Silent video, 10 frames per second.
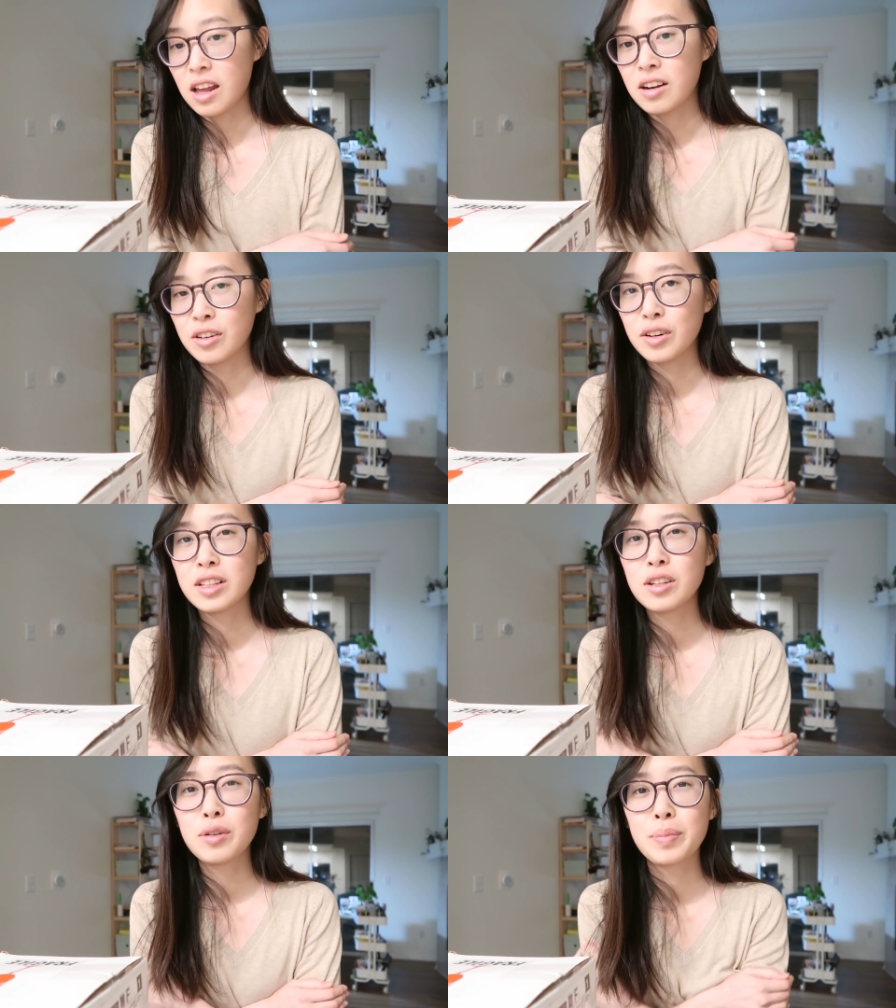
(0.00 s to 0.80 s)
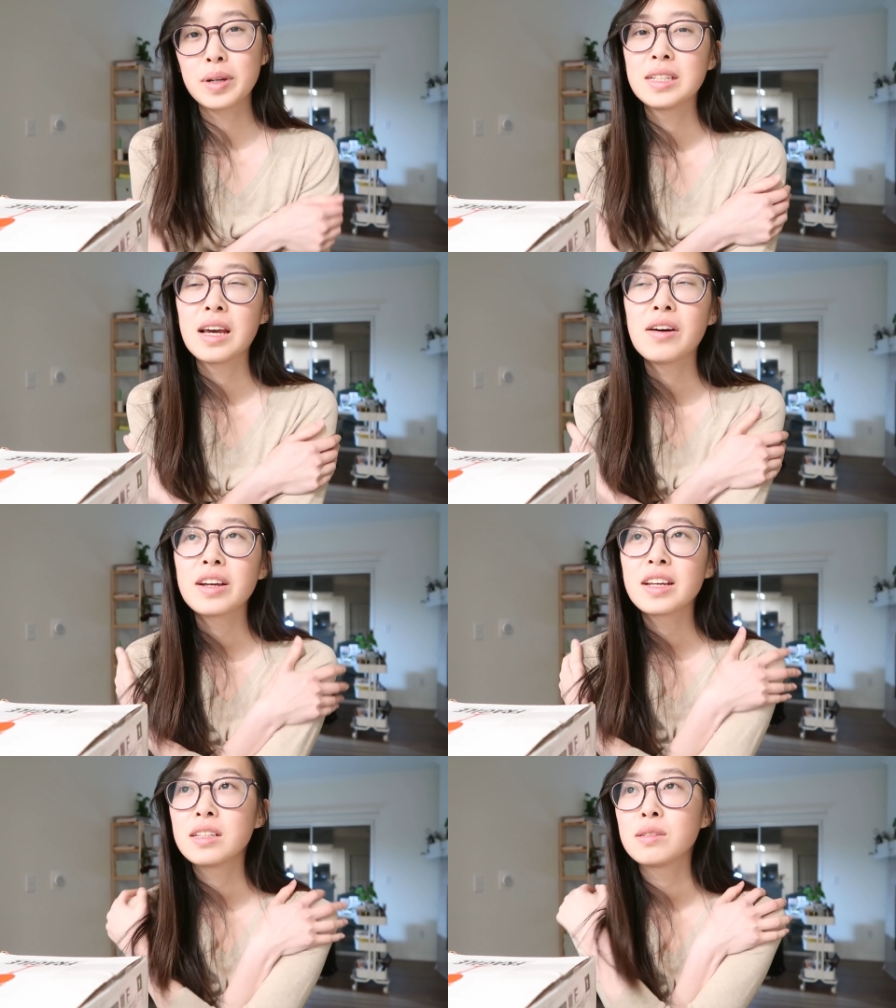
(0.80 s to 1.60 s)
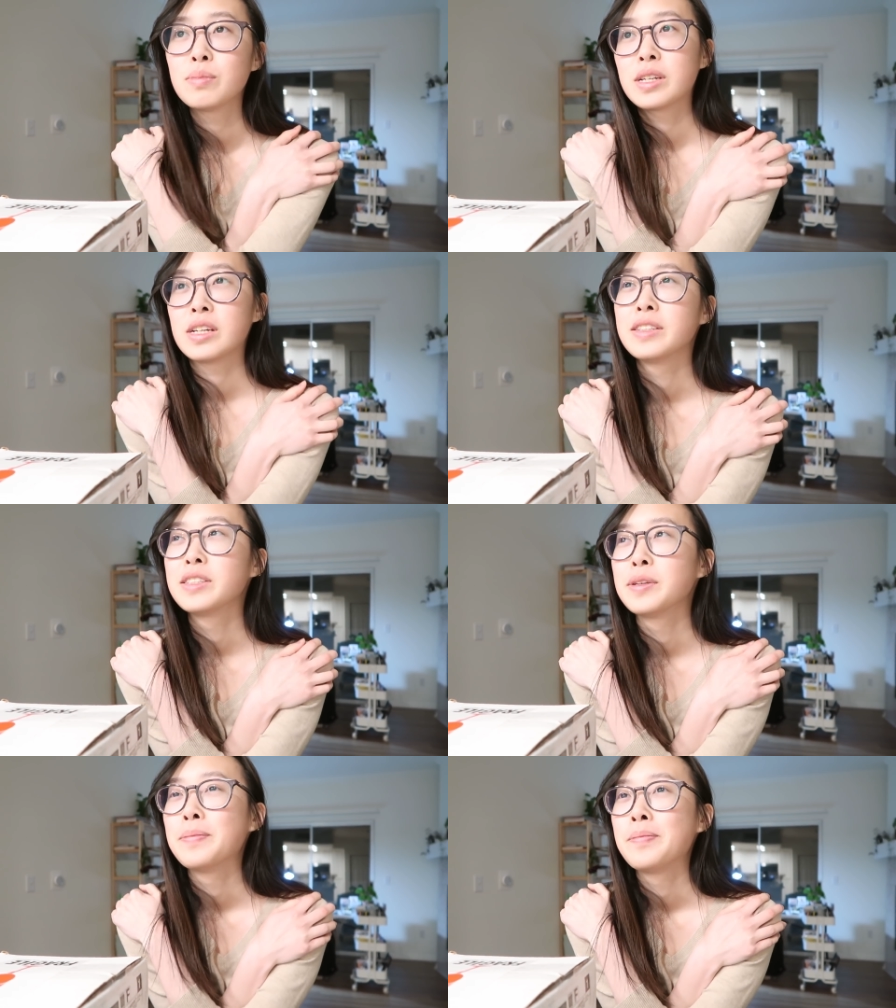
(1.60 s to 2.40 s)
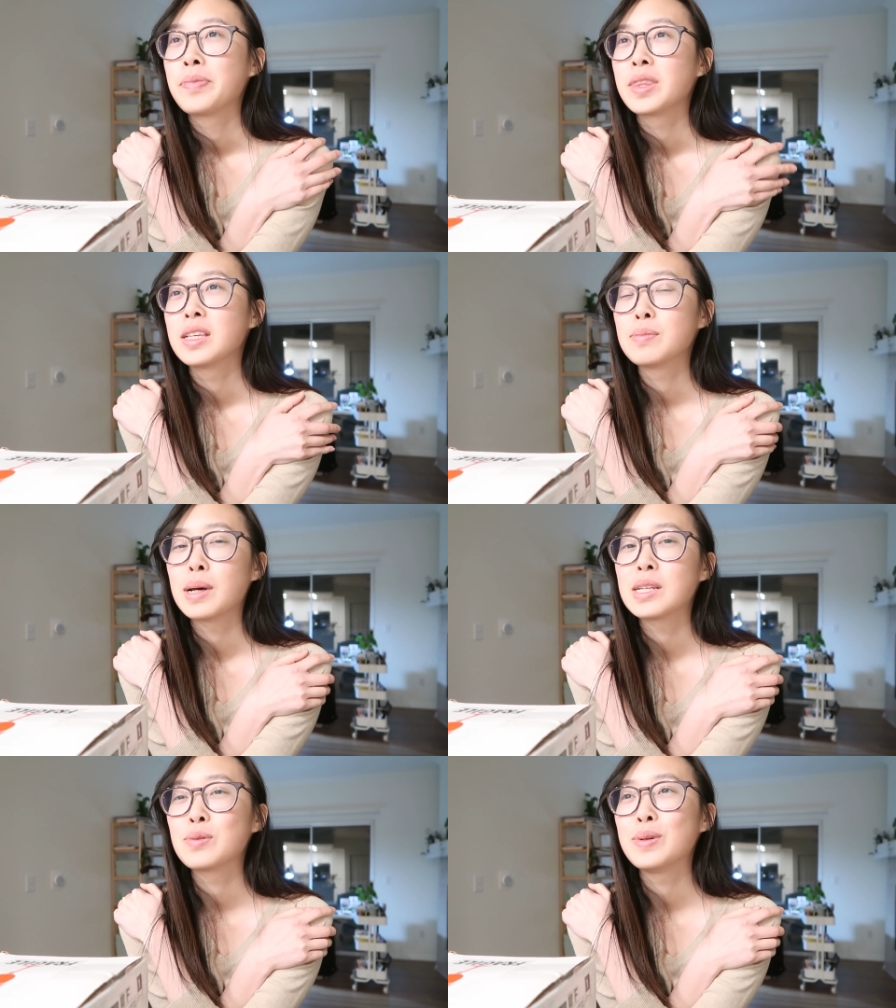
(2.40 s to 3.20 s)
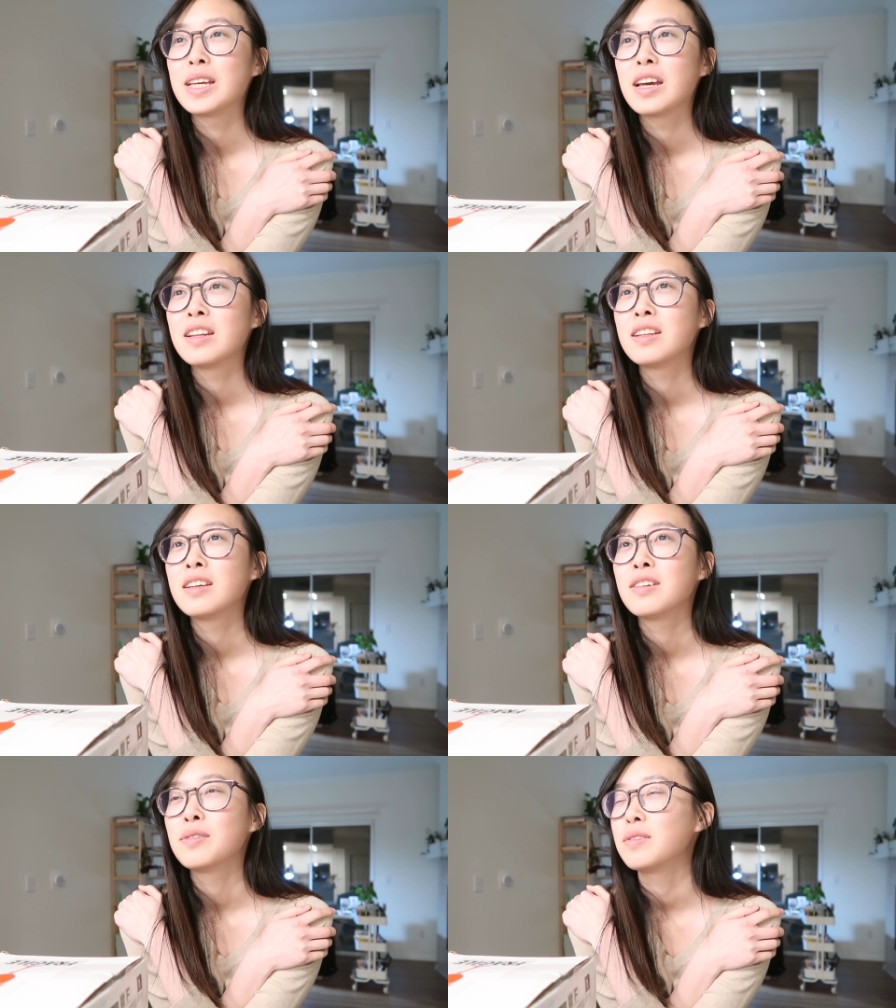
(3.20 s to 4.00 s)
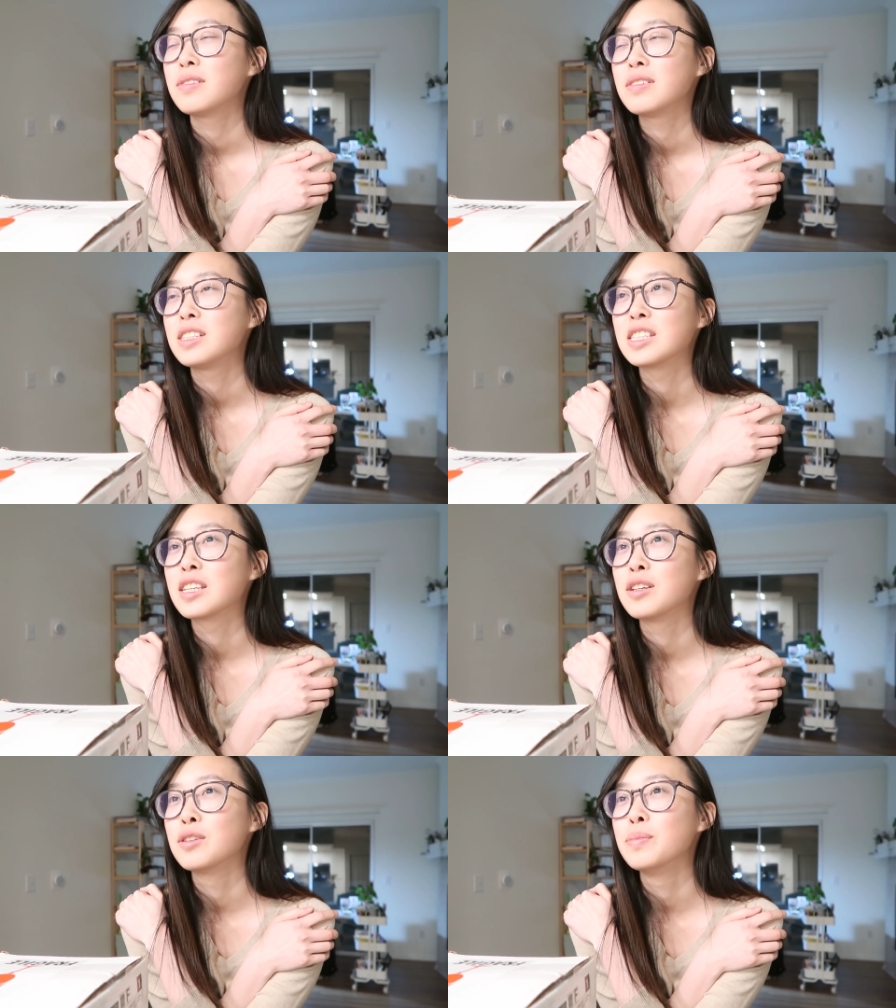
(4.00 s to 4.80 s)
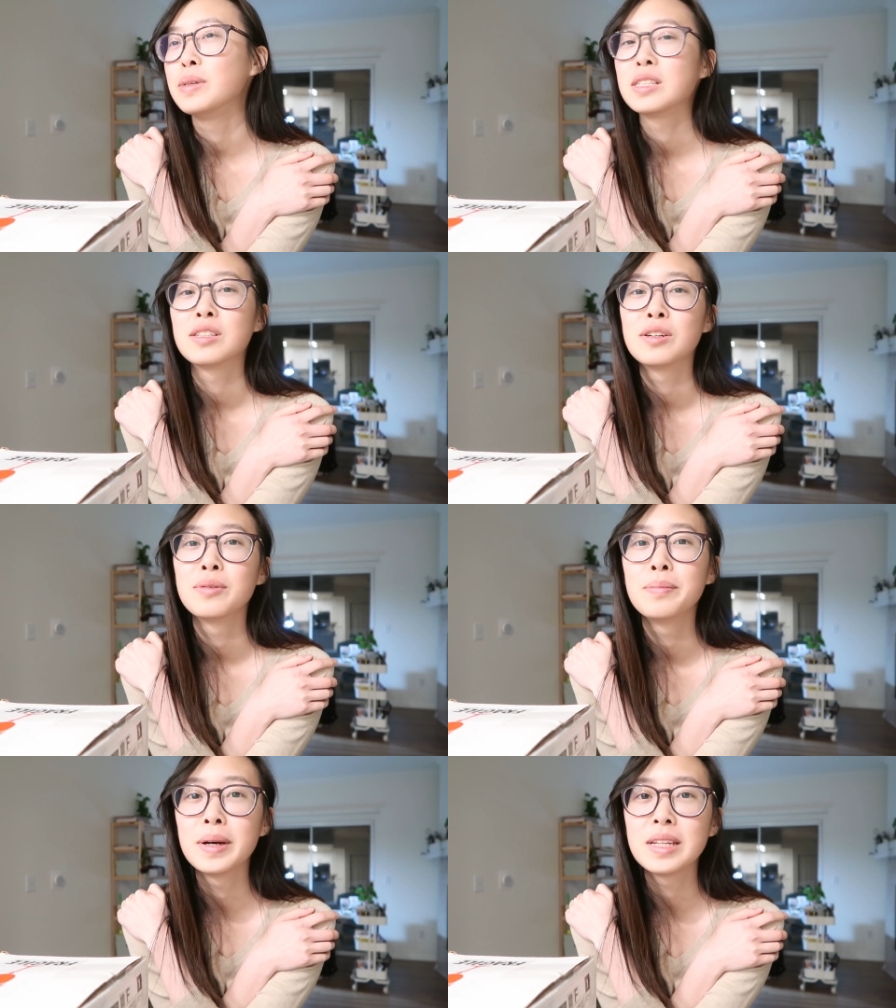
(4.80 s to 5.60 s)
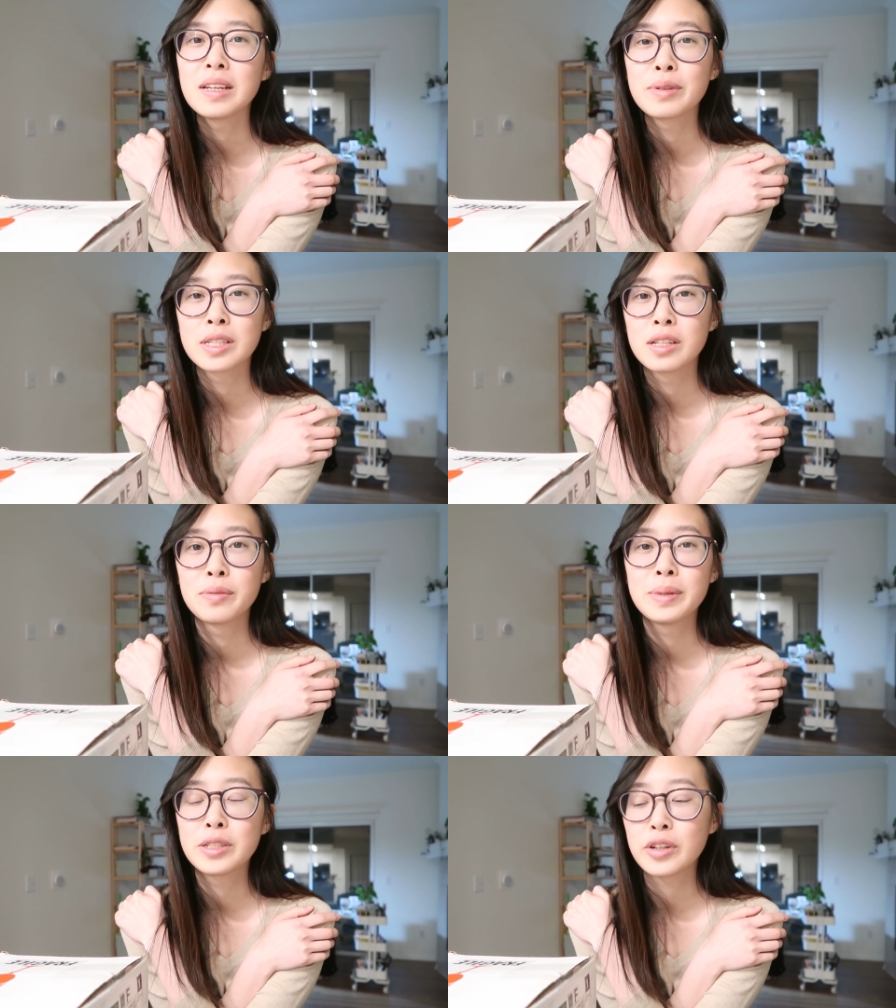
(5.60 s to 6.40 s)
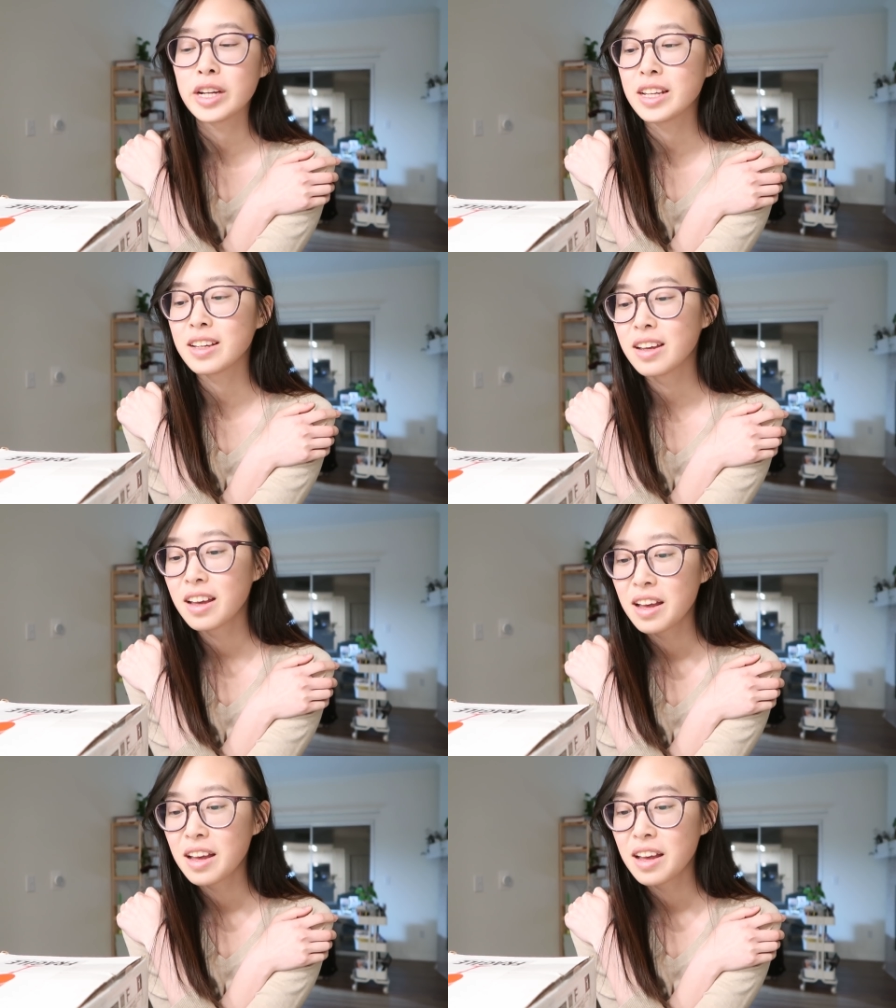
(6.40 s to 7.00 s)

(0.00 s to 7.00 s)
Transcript: I don't know, a little burnt out, I guess, because this past weekend just killed me, so Monday was a little bit draining.